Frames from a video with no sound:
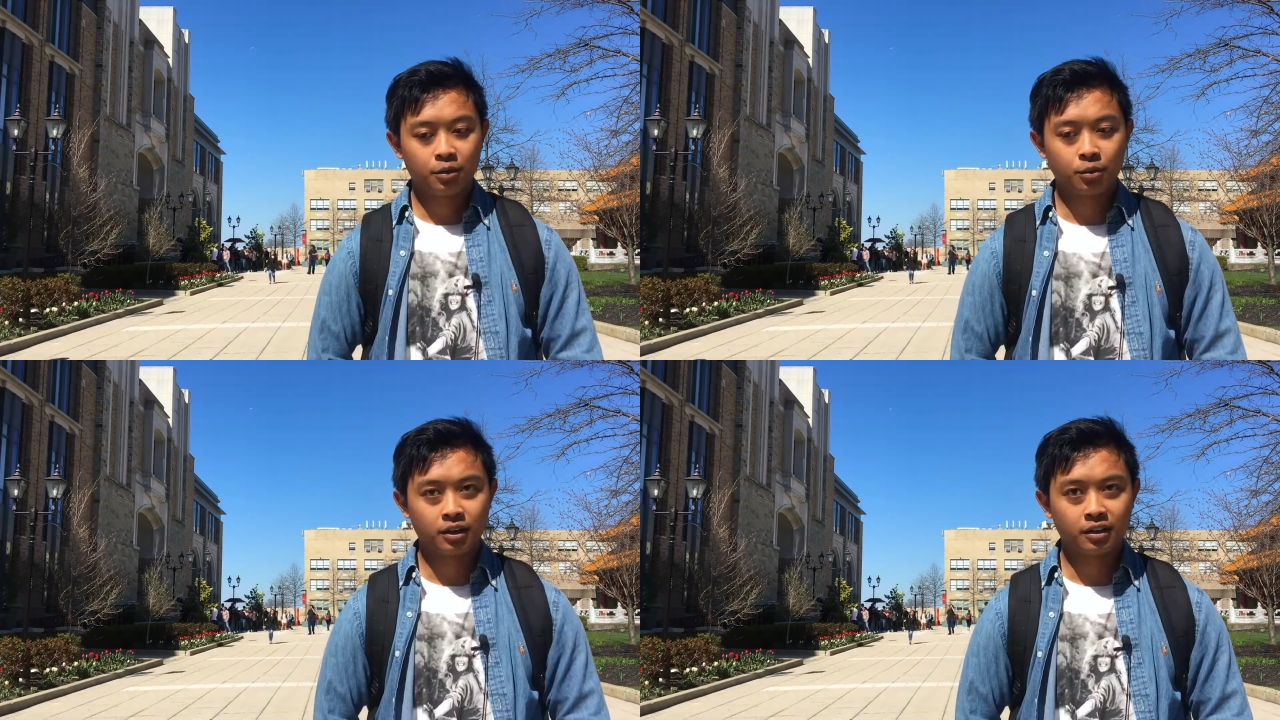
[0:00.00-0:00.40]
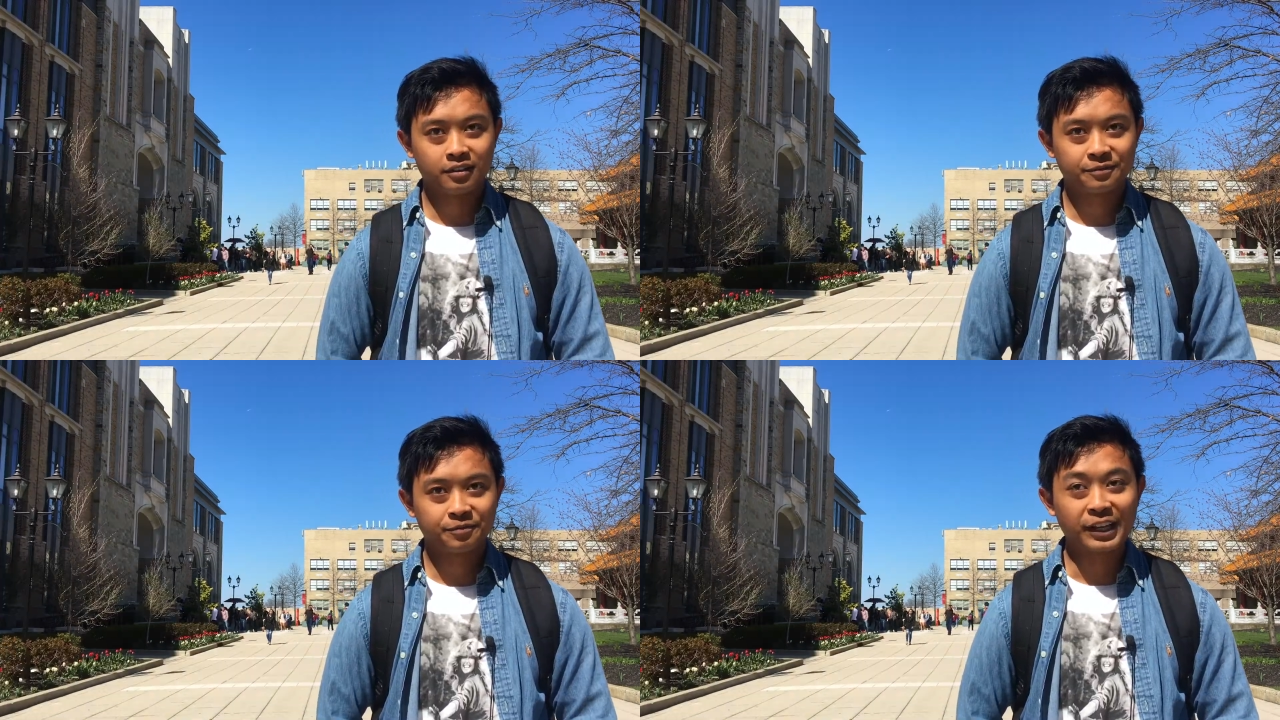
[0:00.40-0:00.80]

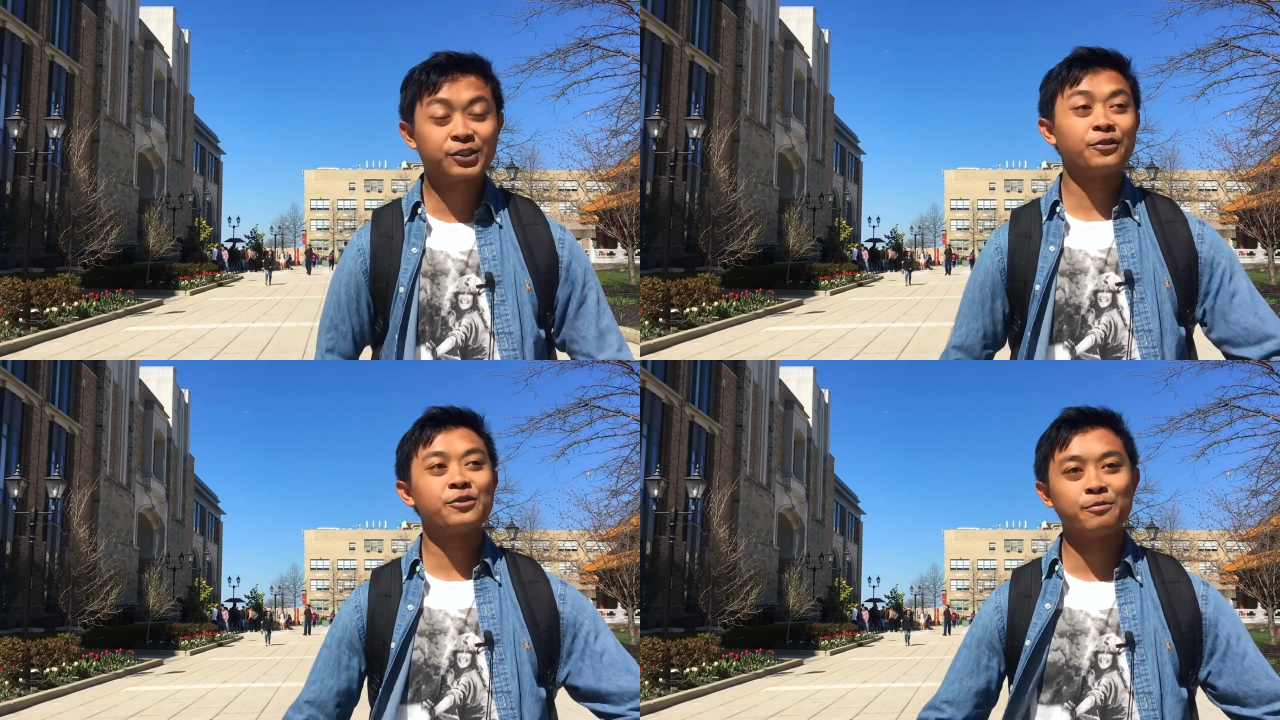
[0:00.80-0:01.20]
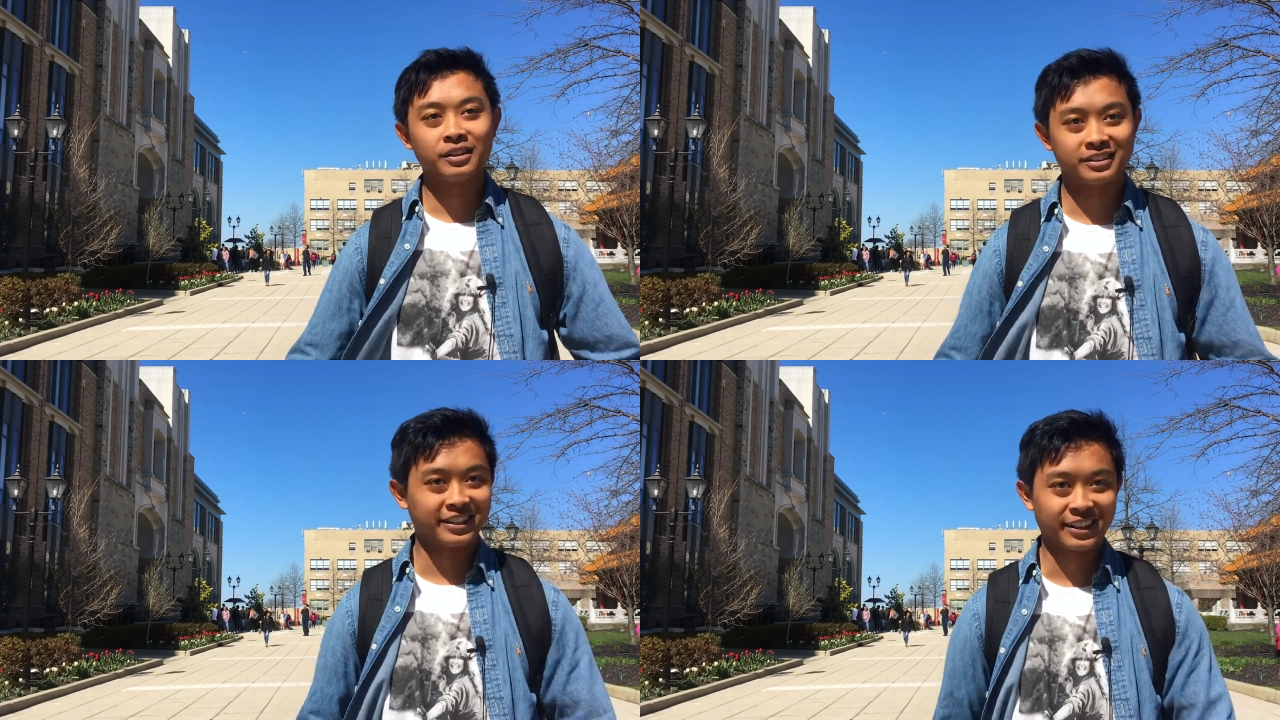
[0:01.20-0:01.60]
Well, I served in the
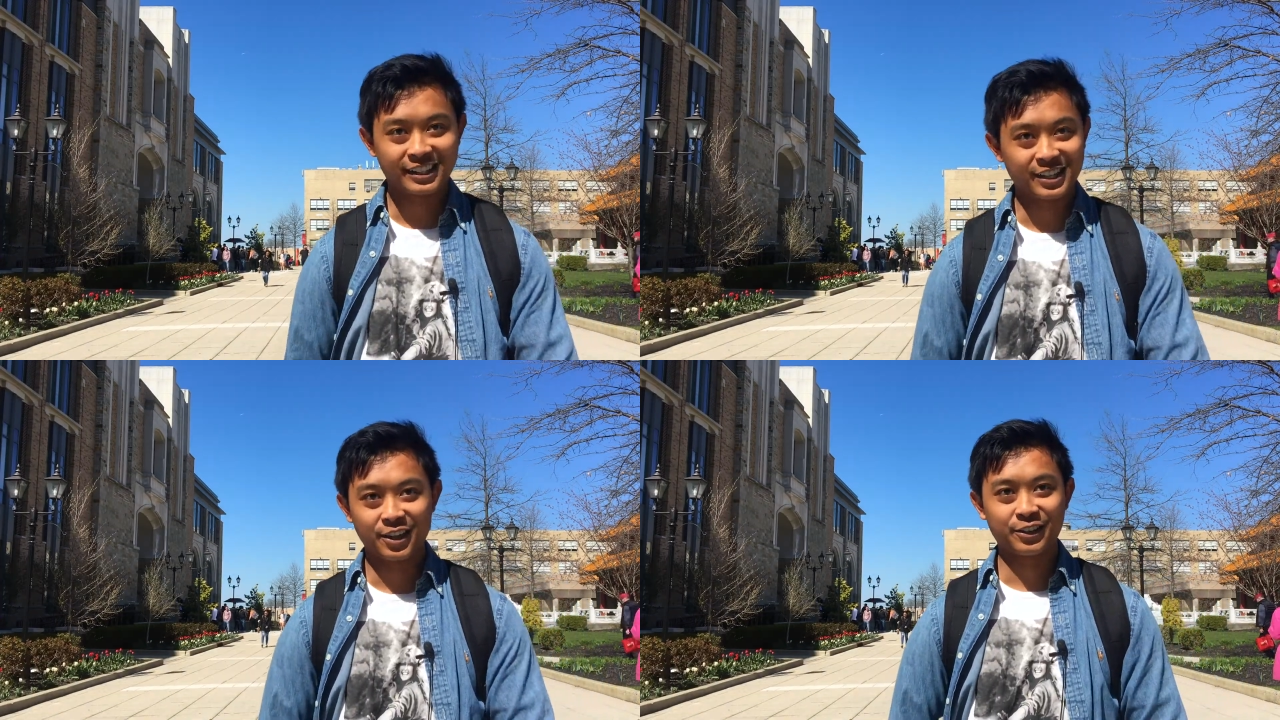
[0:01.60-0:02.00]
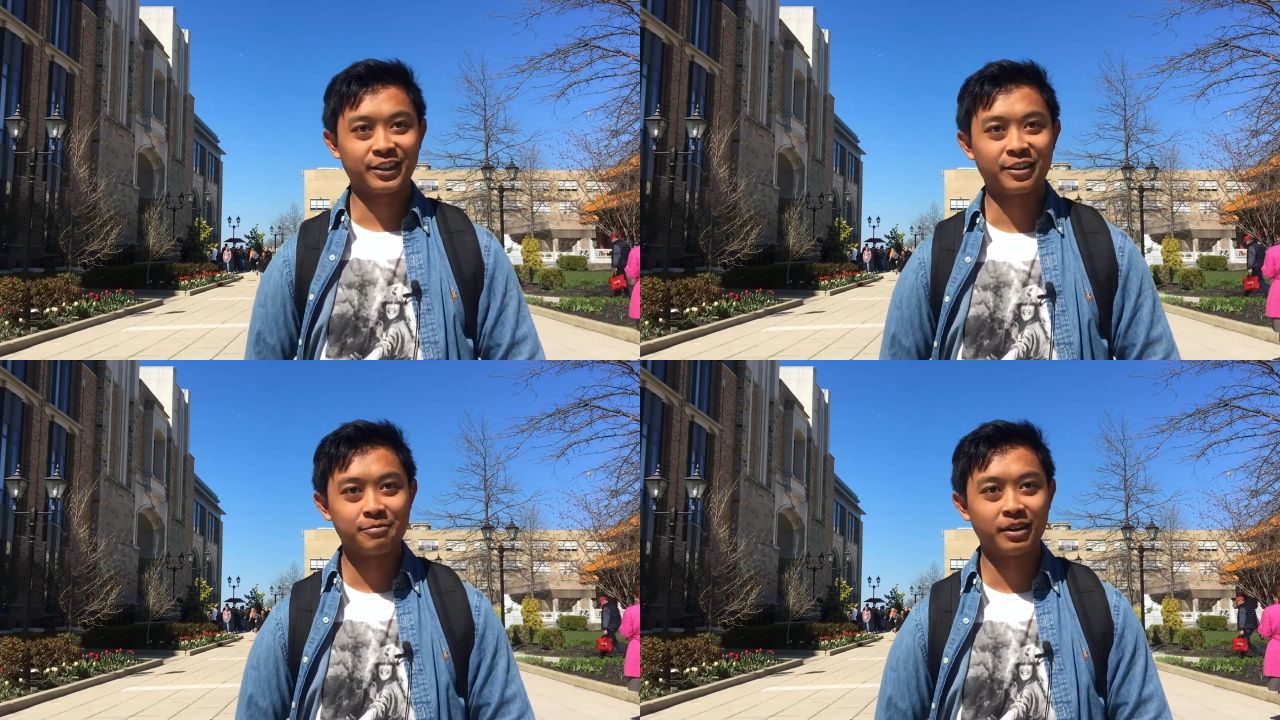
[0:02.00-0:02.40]
military. That's another thing,